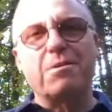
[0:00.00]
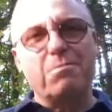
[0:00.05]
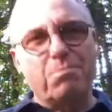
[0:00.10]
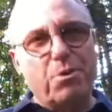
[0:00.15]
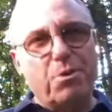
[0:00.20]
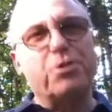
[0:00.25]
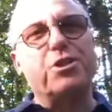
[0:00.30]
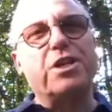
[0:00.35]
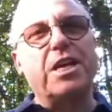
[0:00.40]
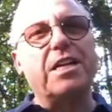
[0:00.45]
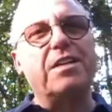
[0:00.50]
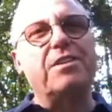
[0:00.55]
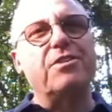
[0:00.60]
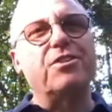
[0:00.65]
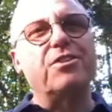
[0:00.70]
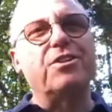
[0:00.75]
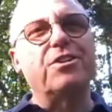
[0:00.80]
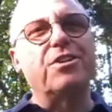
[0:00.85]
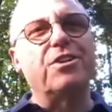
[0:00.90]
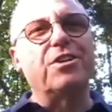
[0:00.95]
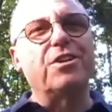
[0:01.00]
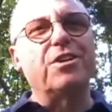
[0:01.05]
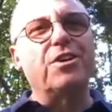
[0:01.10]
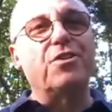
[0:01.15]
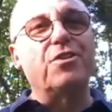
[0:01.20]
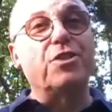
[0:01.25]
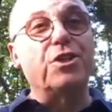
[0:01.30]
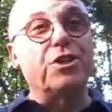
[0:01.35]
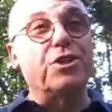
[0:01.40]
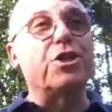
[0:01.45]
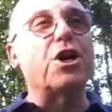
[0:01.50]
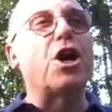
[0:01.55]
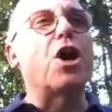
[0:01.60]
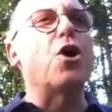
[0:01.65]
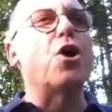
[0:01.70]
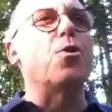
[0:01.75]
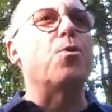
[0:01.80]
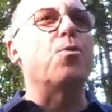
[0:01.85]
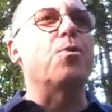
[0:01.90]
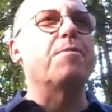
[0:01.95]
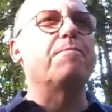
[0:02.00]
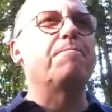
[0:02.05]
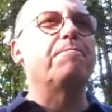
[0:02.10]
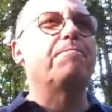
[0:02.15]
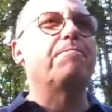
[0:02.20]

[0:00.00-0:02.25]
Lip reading: put in the dough,